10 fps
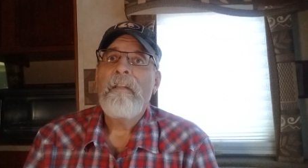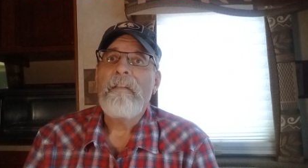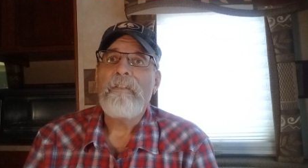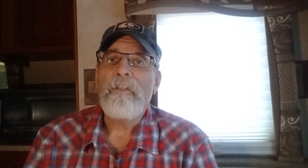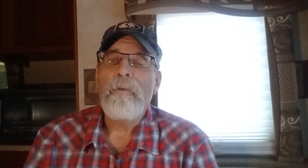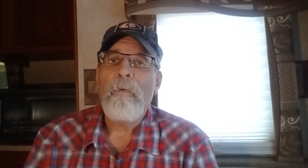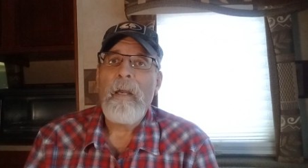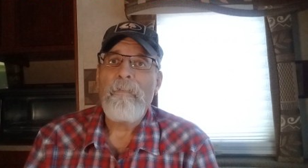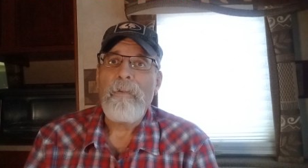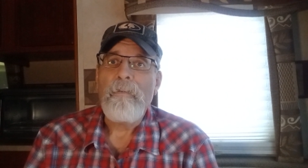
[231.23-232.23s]
that you don't
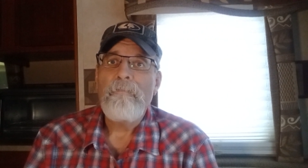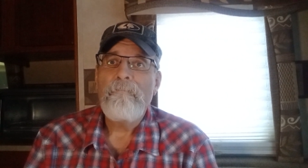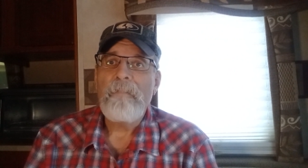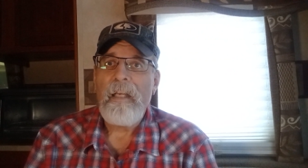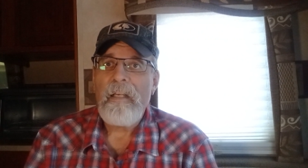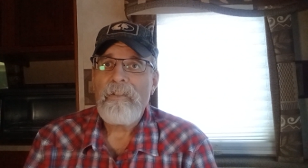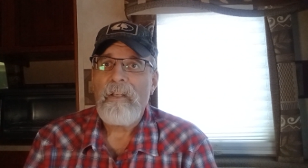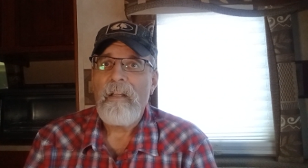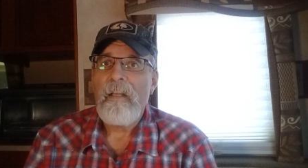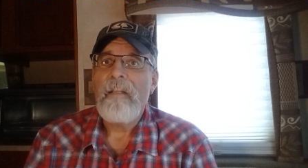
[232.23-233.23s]
have to?
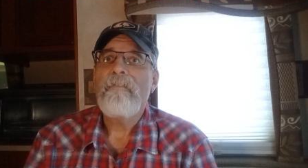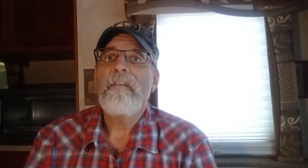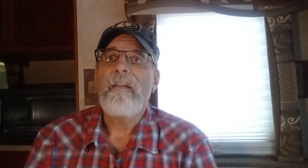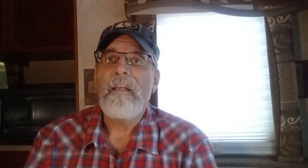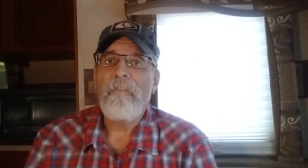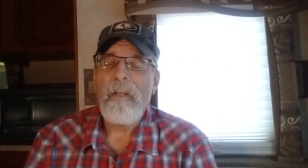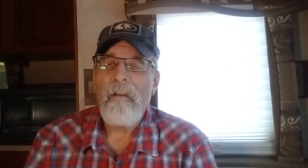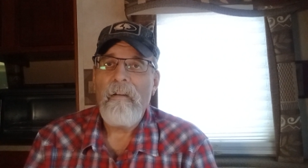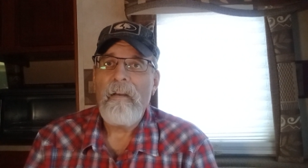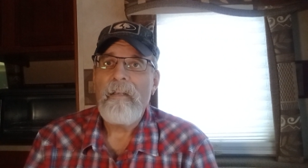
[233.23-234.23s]
De-escalate, leave the
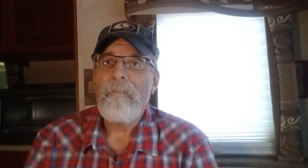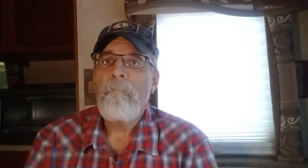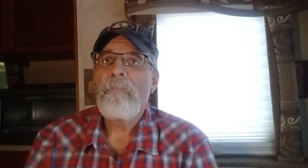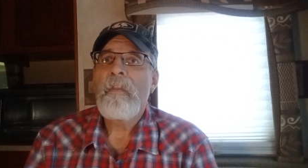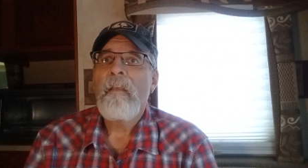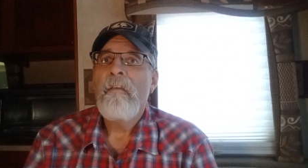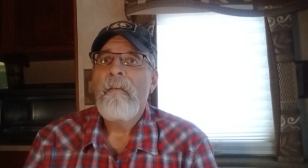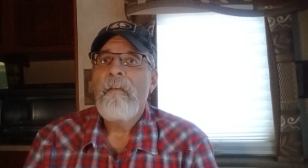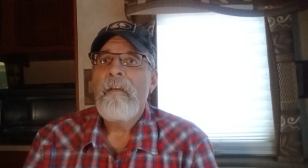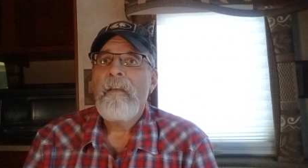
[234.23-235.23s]
area.
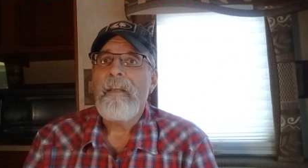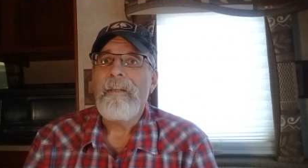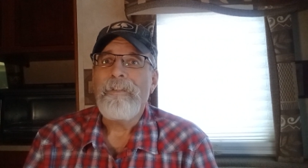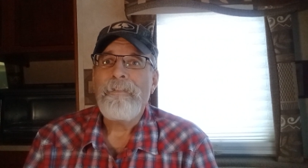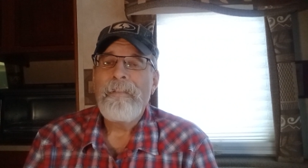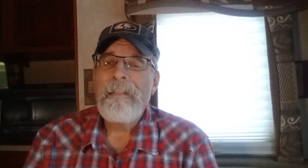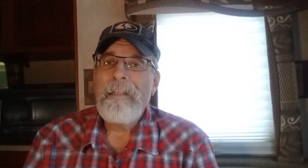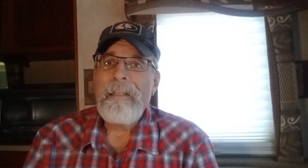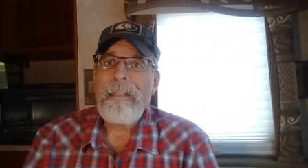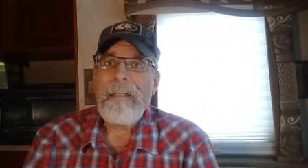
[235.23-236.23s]

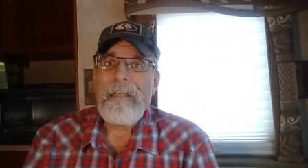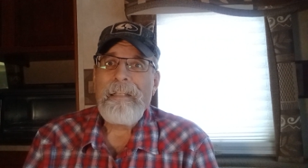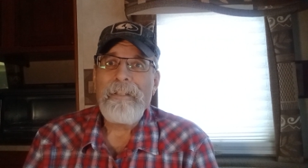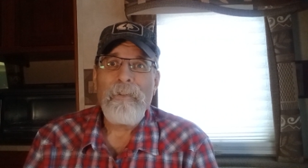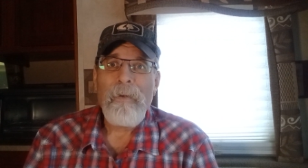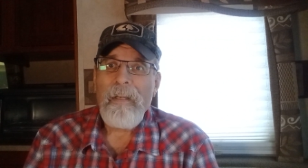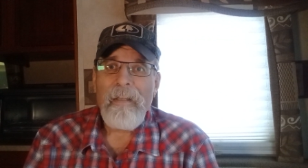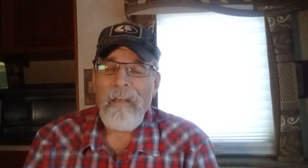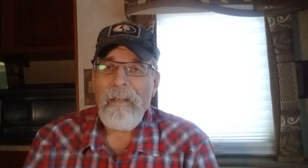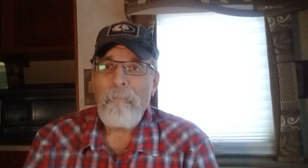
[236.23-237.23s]
The threat
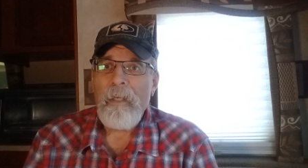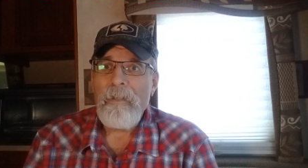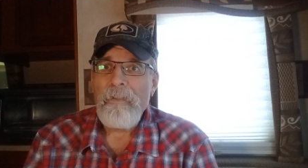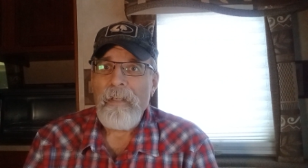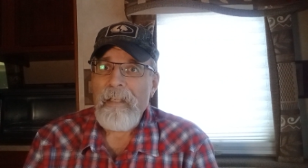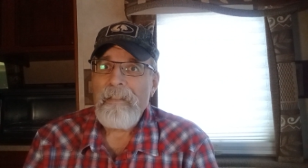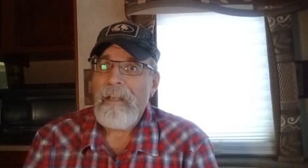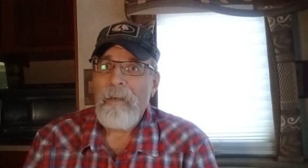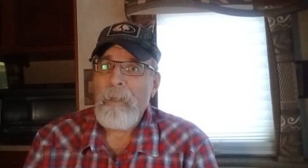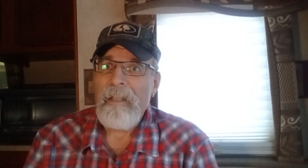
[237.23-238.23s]
doesn't have to be good. He's just
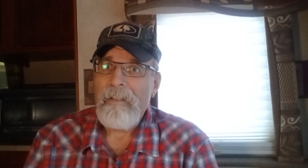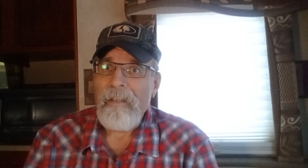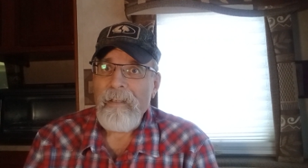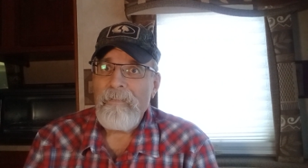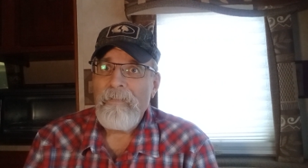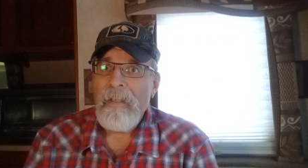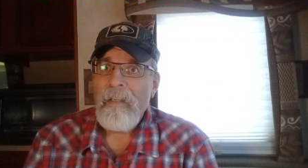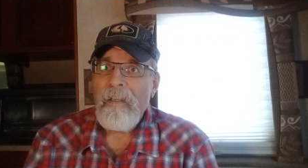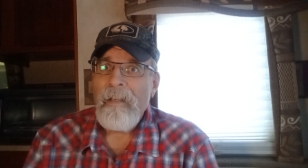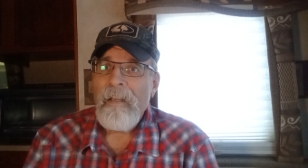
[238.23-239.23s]
got to be lucky.
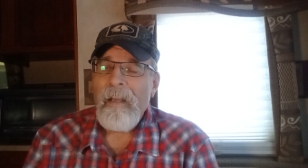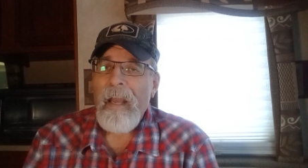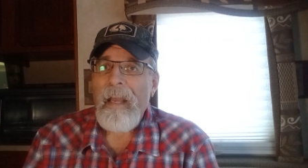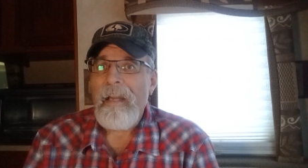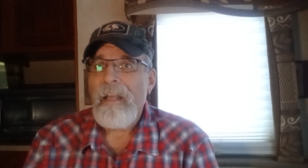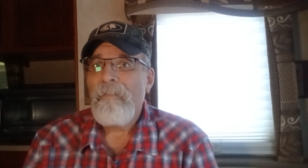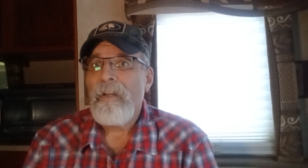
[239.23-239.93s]
And even